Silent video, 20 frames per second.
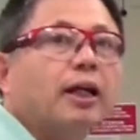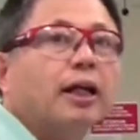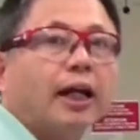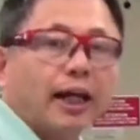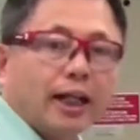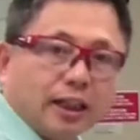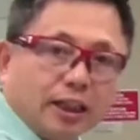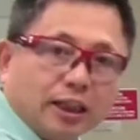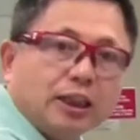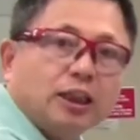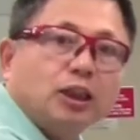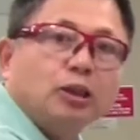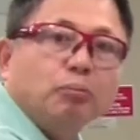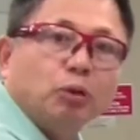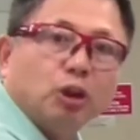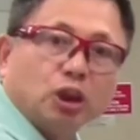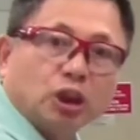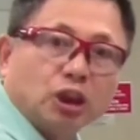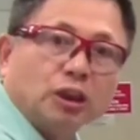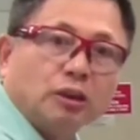And DC
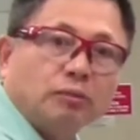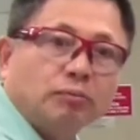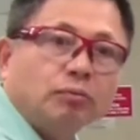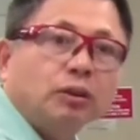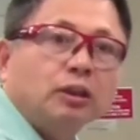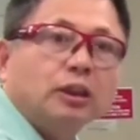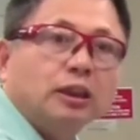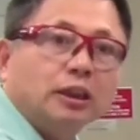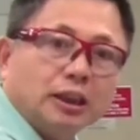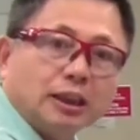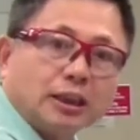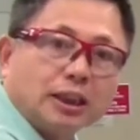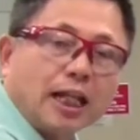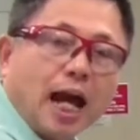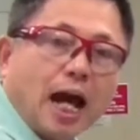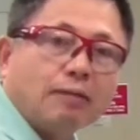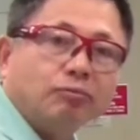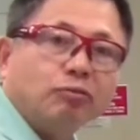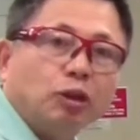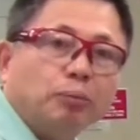machine in this
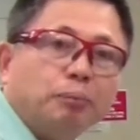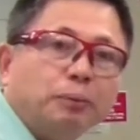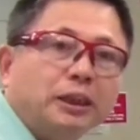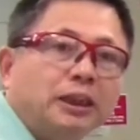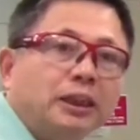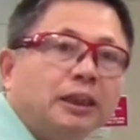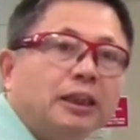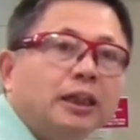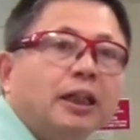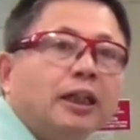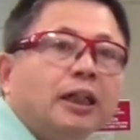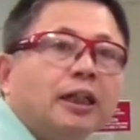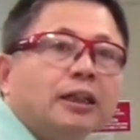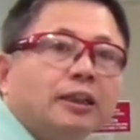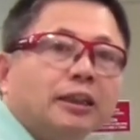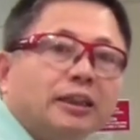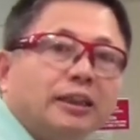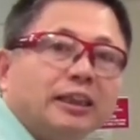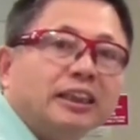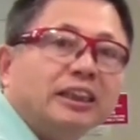lab will be
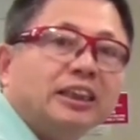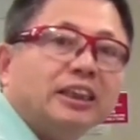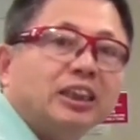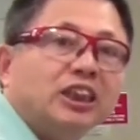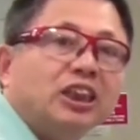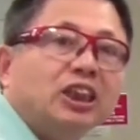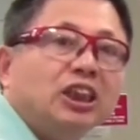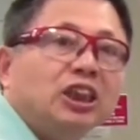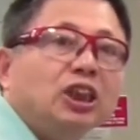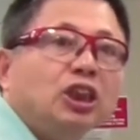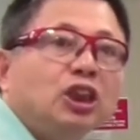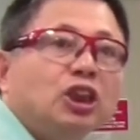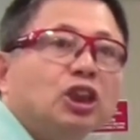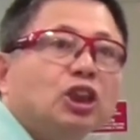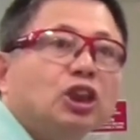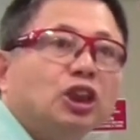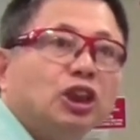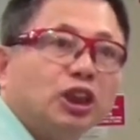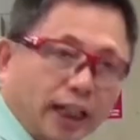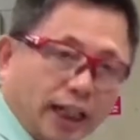the DC
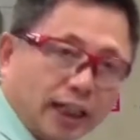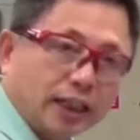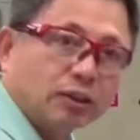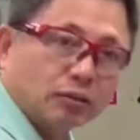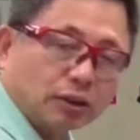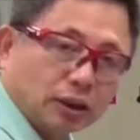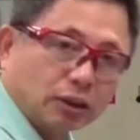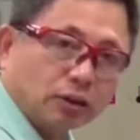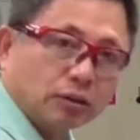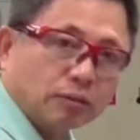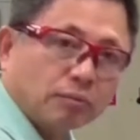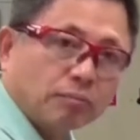generator.